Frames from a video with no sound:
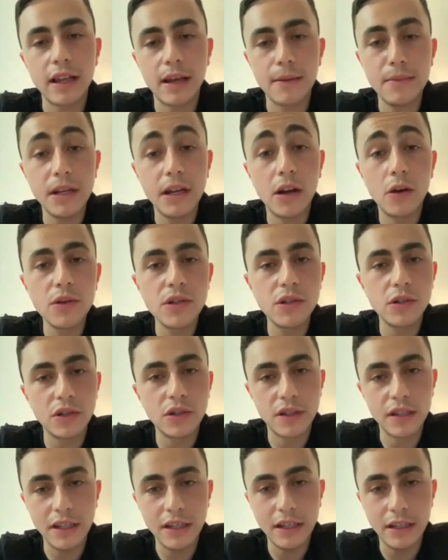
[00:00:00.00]
I mean, I always look
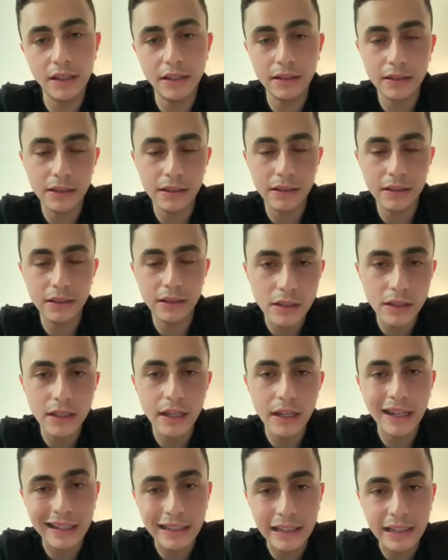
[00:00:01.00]
to eat
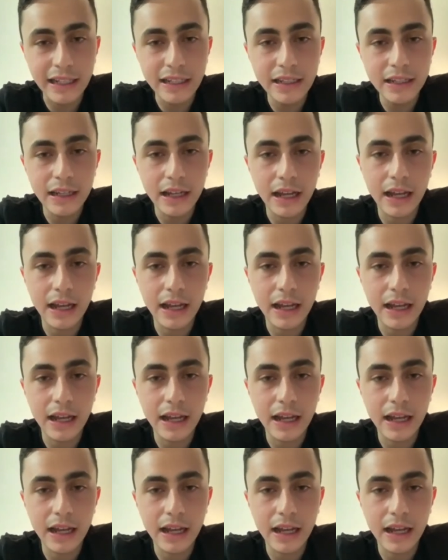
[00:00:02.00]
healthy and clean.